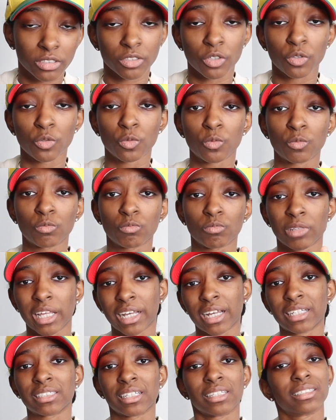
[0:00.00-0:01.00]
So like
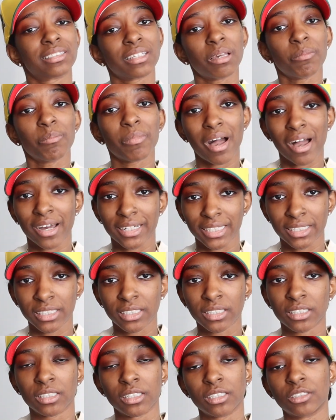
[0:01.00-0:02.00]
I said, somebody
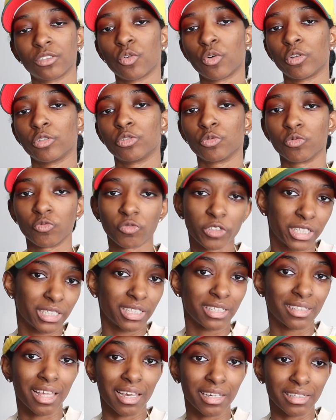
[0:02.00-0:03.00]
is going to
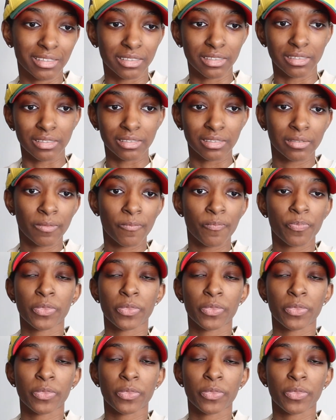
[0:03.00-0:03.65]
really like this.